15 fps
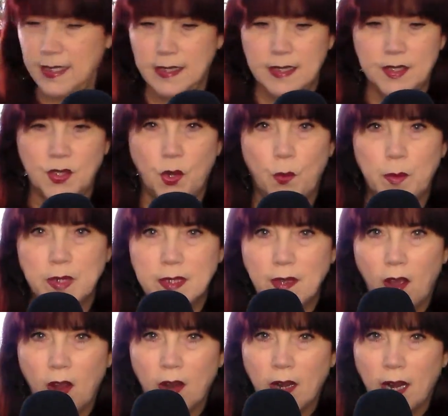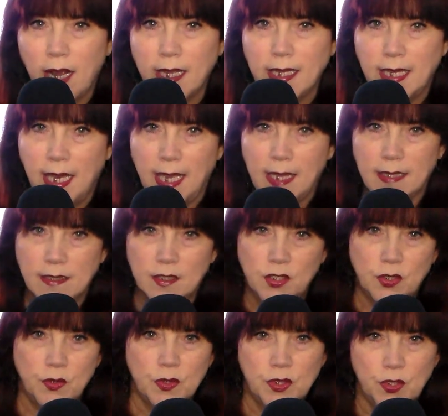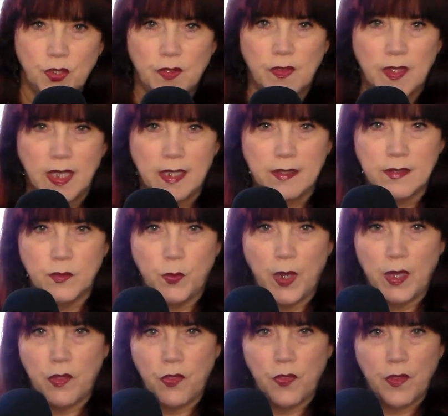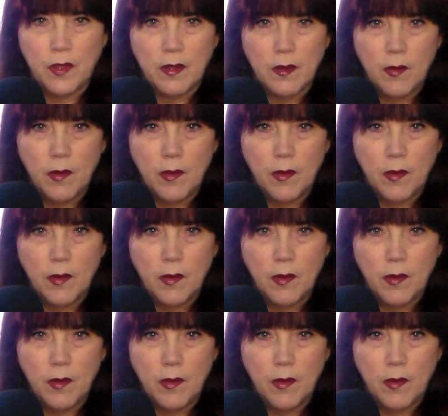It's so bizarre. I can't do certain things with,